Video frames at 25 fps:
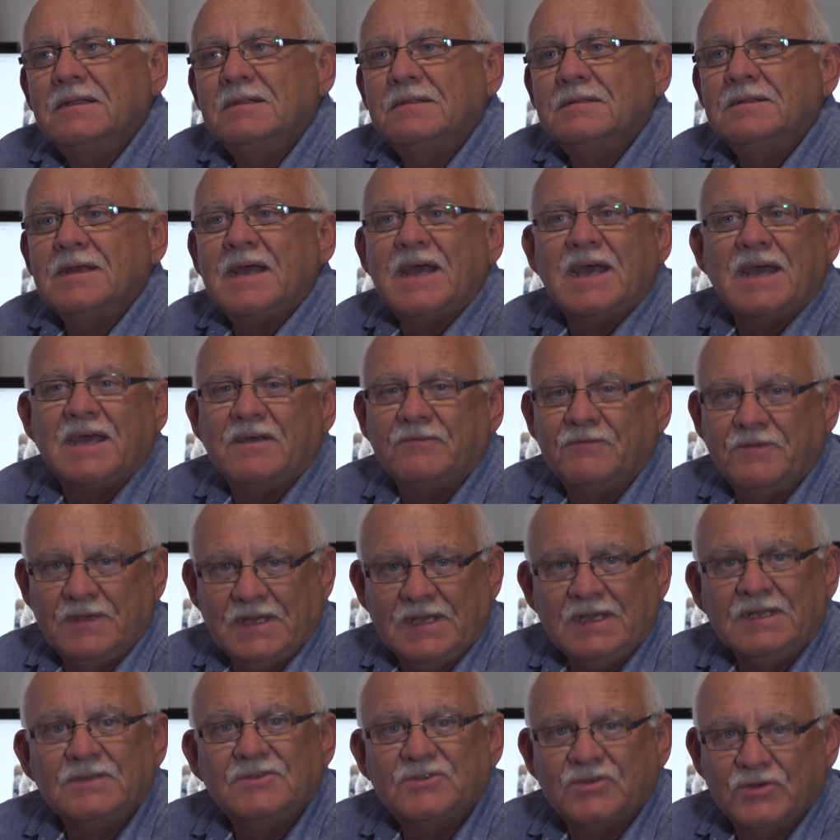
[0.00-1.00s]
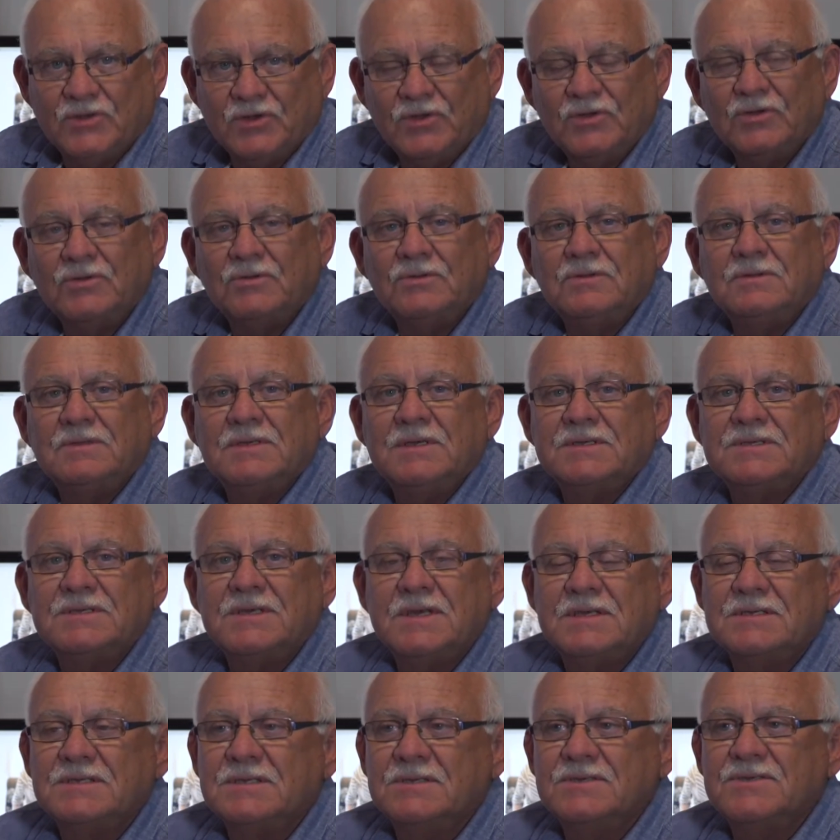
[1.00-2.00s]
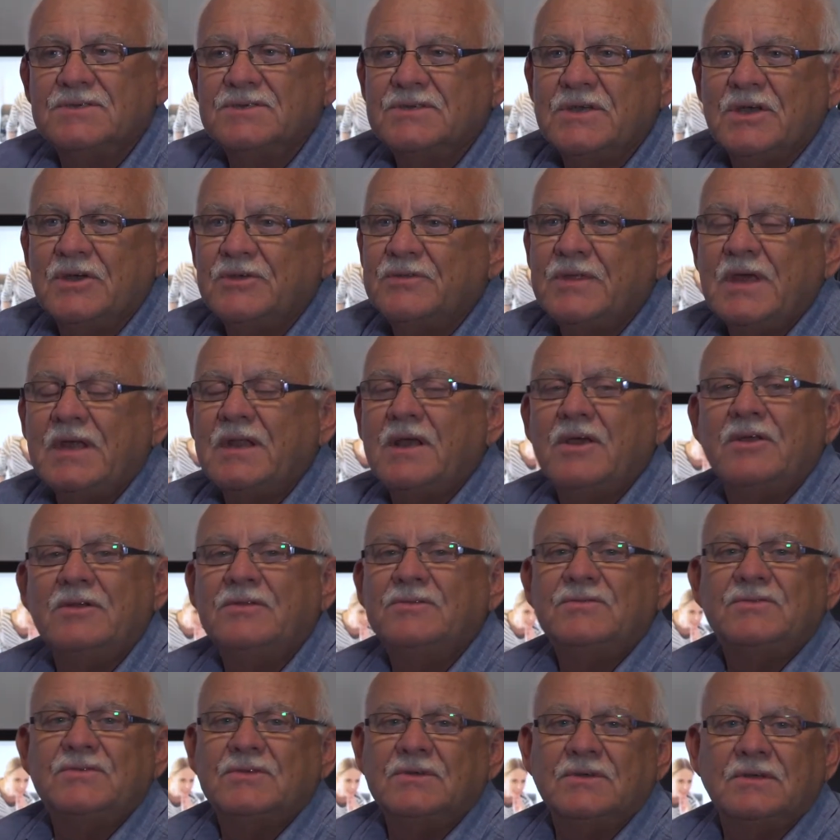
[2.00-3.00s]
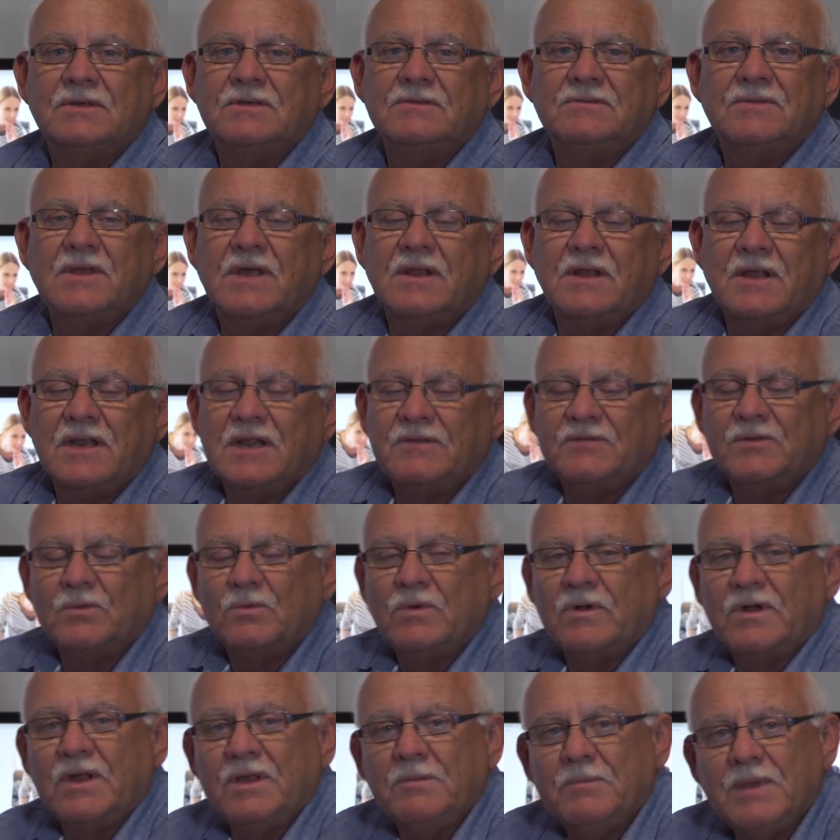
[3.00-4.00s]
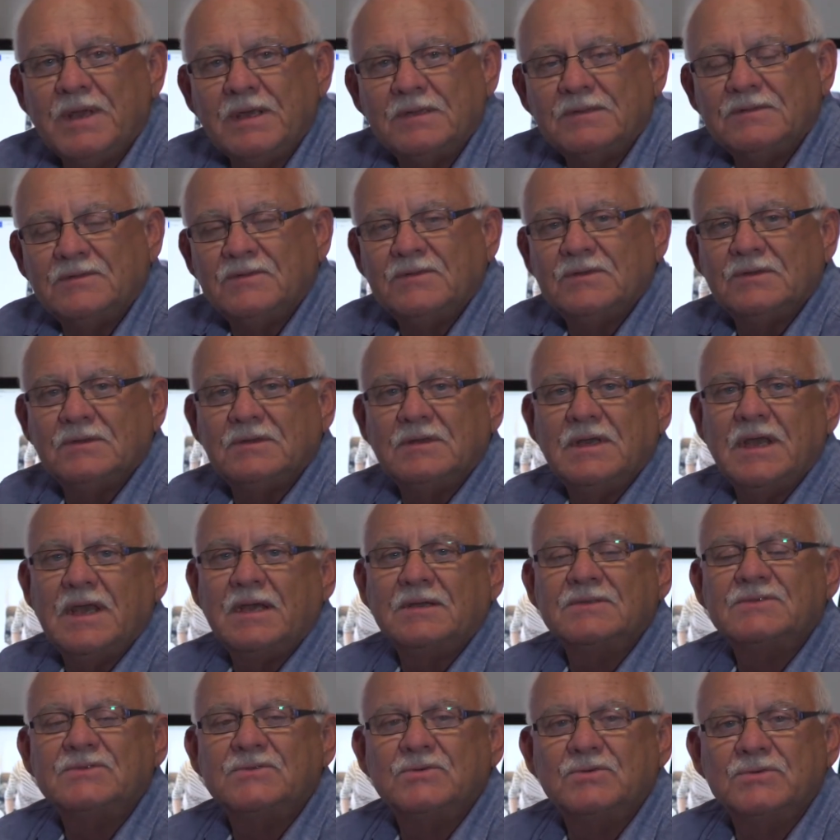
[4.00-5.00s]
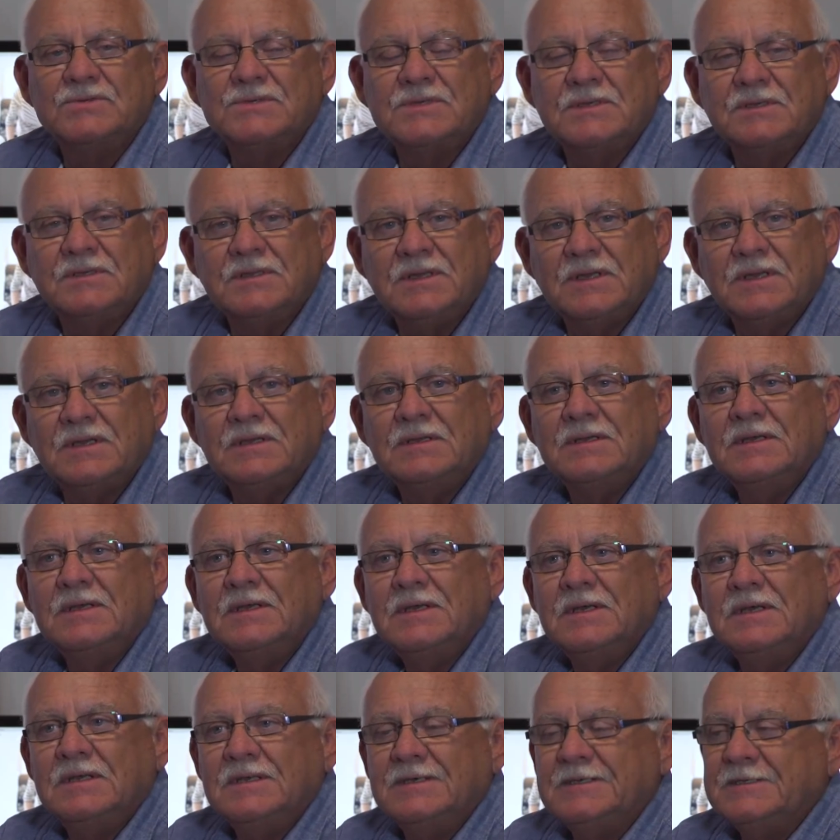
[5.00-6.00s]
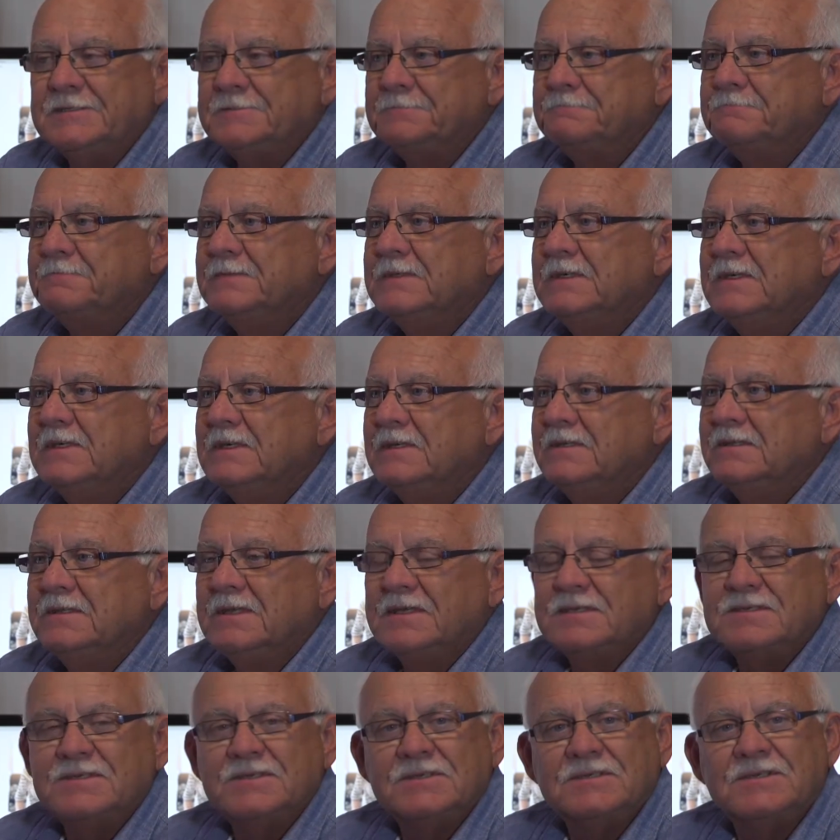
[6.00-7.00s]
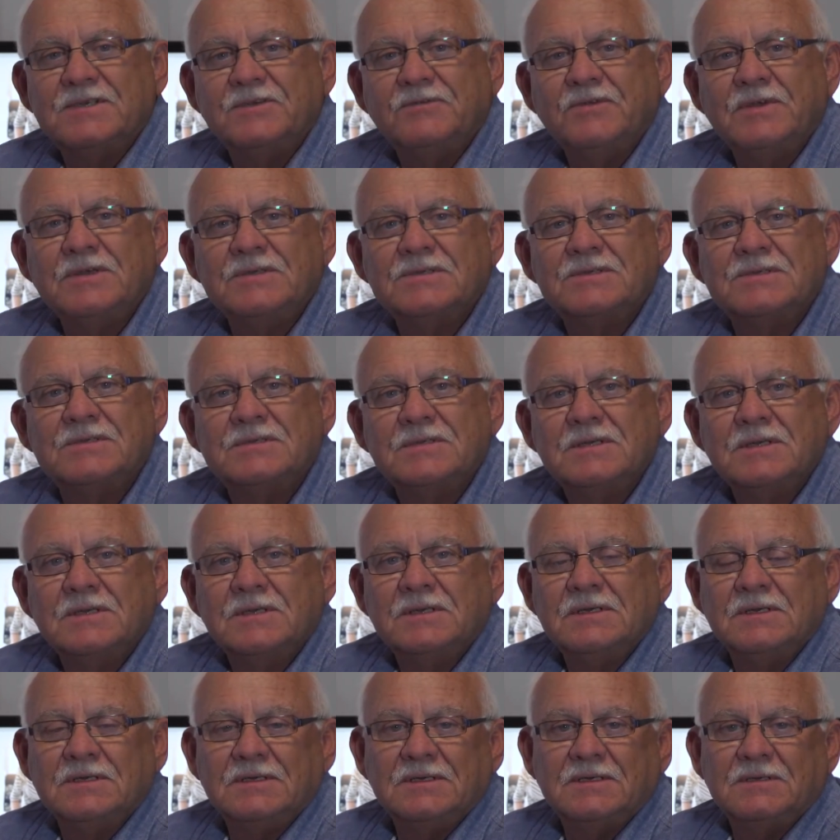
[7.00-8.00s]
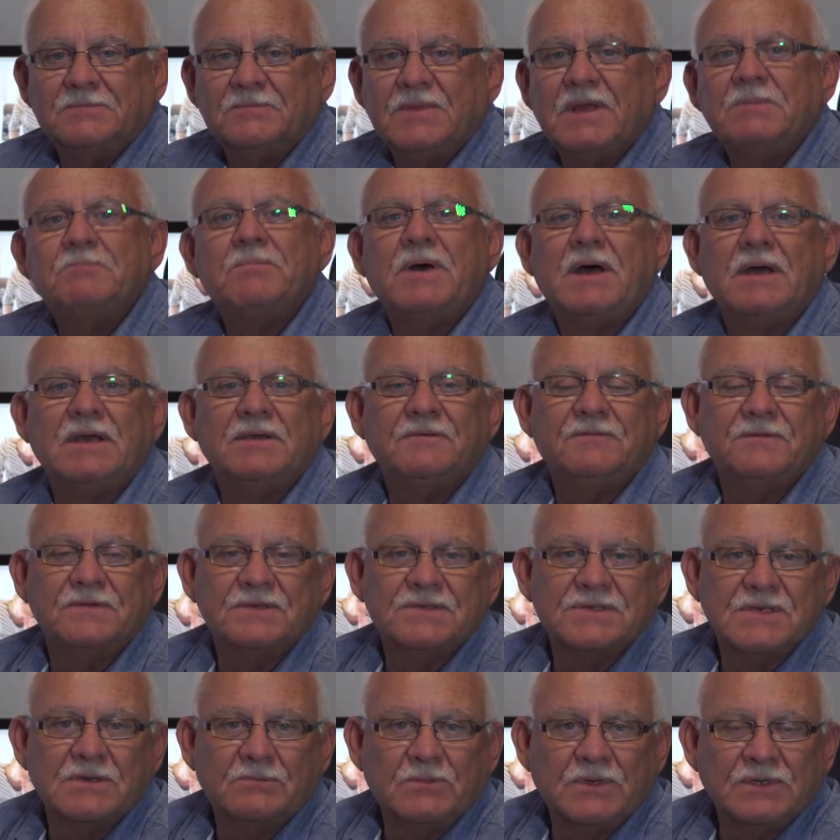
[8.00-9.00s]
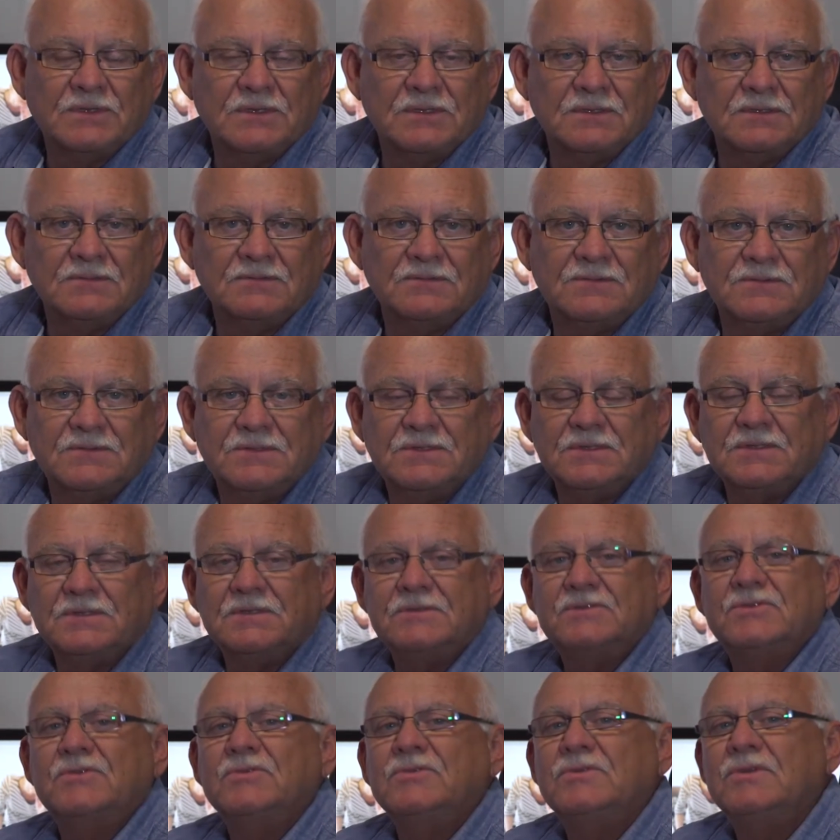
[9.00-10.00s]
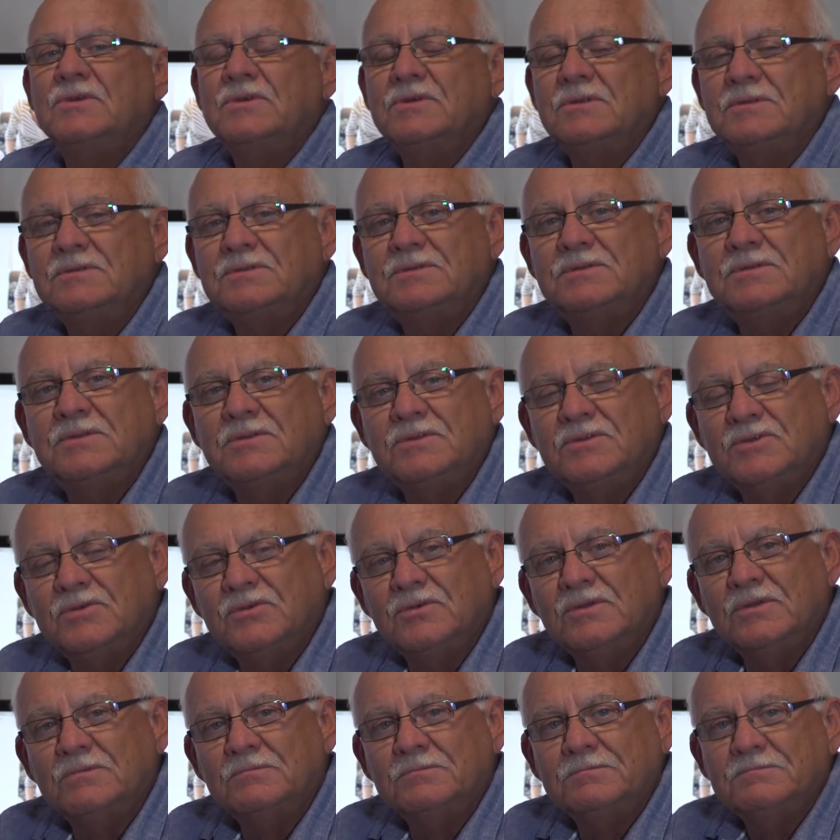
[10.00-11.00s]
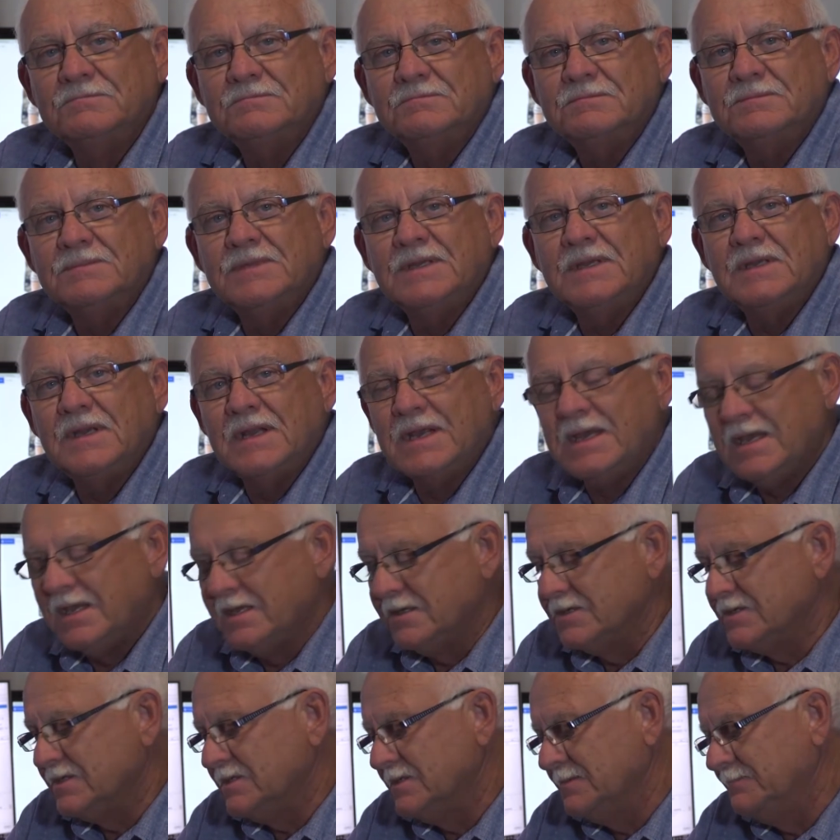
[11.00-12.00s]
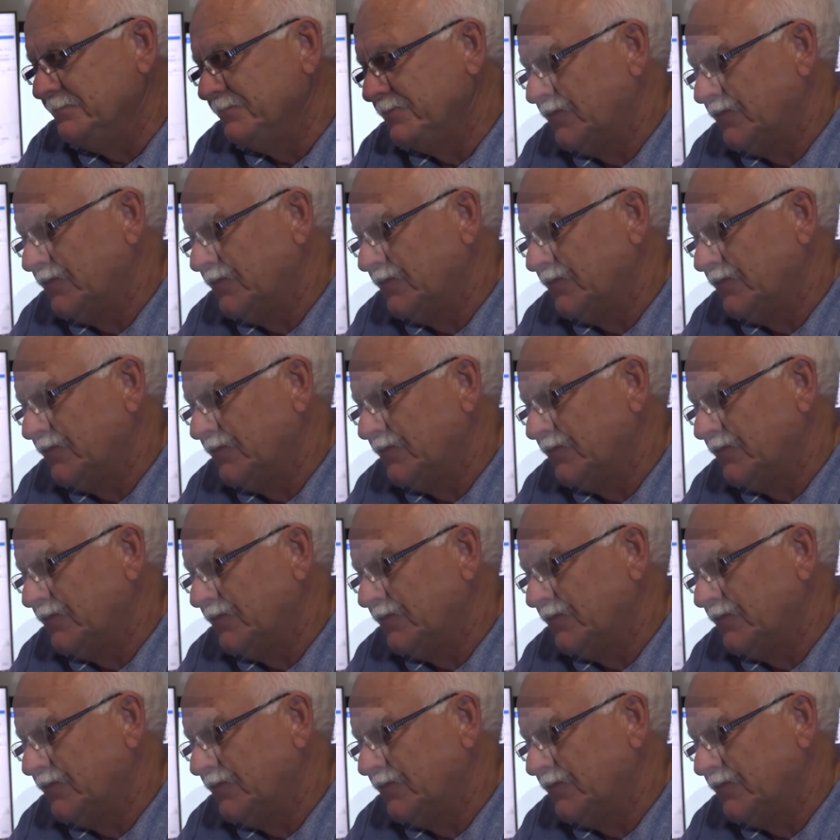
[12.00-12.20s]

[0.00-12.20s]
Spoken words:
have internal assessors, so they don't have to worry about outsourcing their certificates. They pay for someone to do them in-house.